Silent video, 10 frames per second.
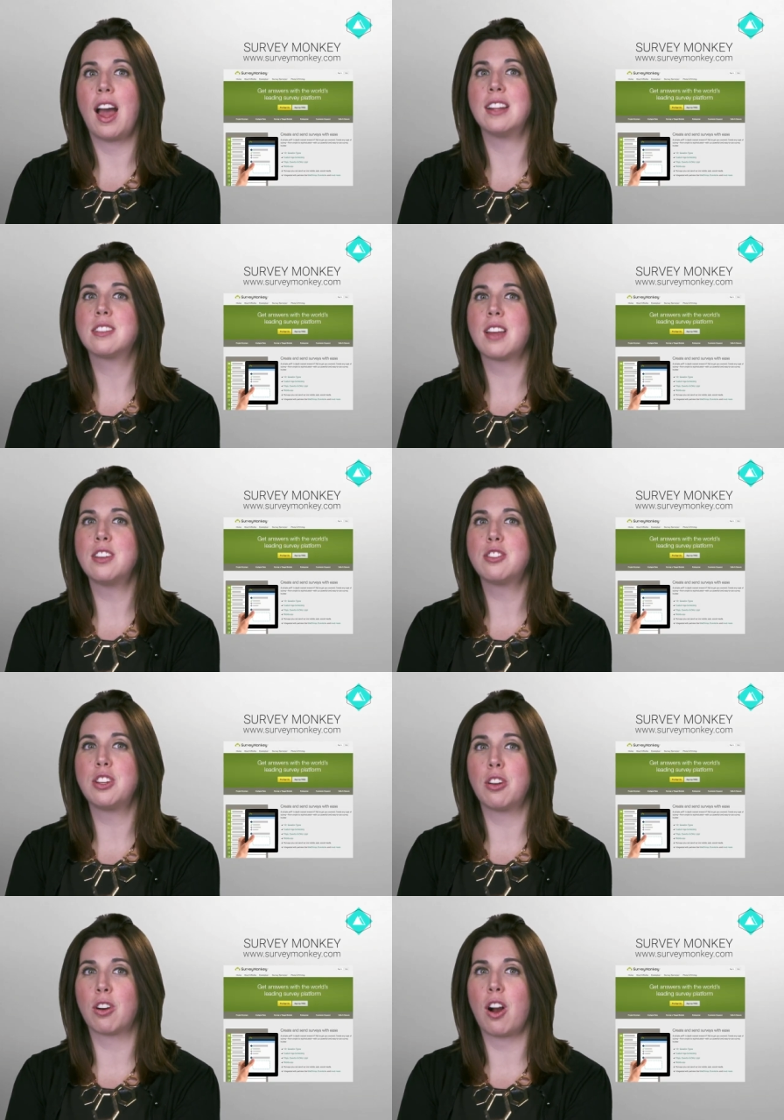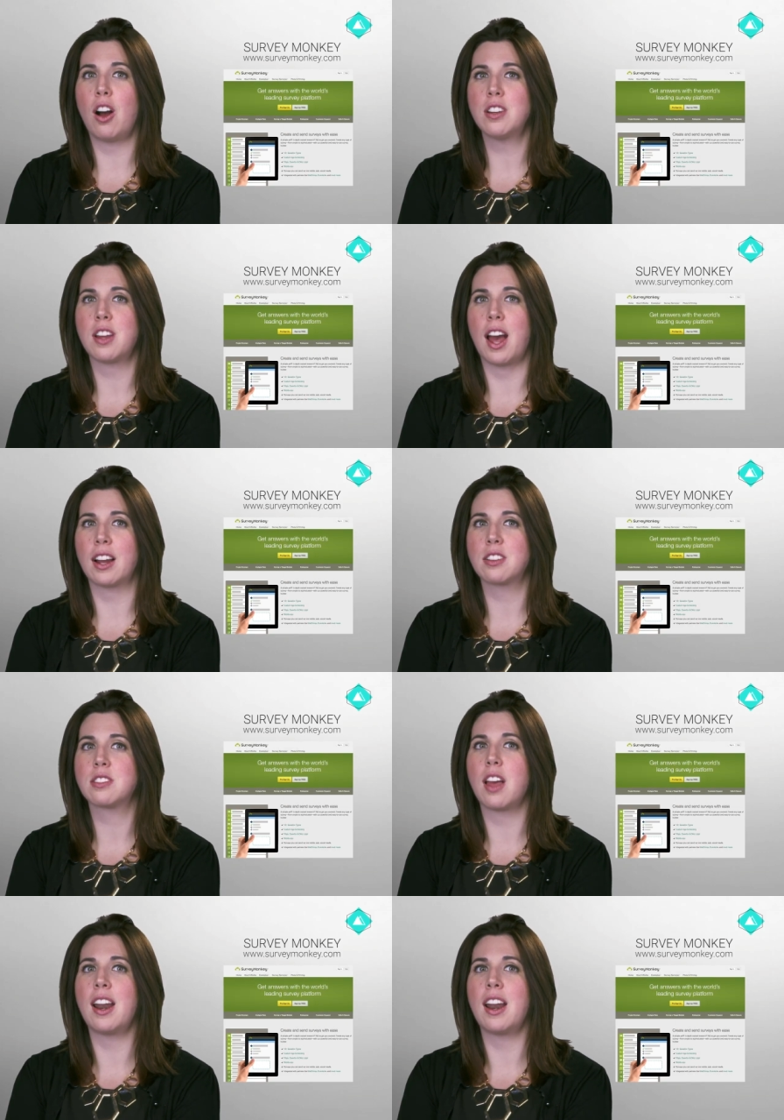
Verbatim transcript: and send to your contacts